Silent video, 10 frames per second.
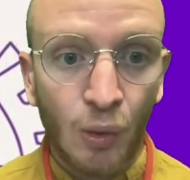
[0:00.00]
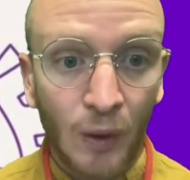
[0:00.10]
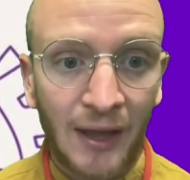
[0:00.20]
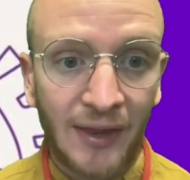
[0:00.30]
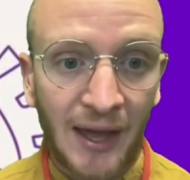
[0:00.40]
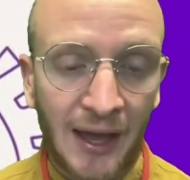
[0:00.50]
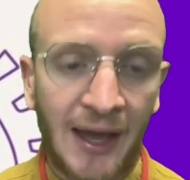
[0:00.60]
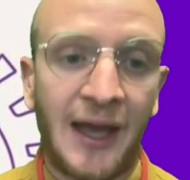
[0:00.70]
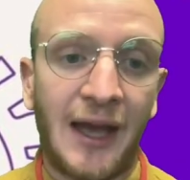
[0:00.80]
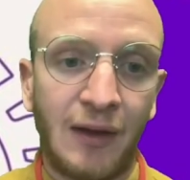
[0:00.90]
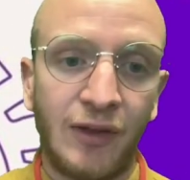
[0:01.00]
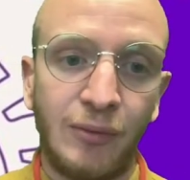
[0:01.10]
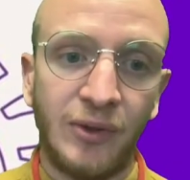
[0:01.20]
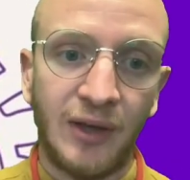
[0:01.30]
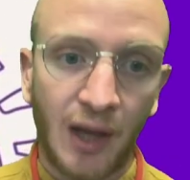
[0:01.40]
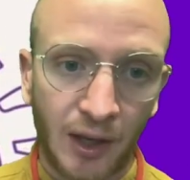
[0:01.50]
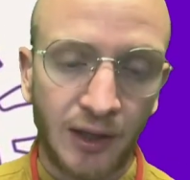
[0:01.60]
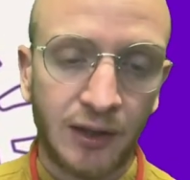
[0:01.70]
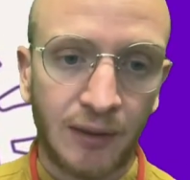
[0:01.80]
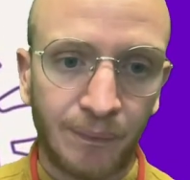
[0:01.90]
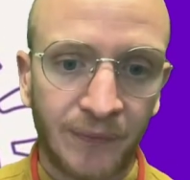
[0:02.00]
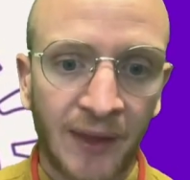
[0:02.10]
wear their hair how they would like.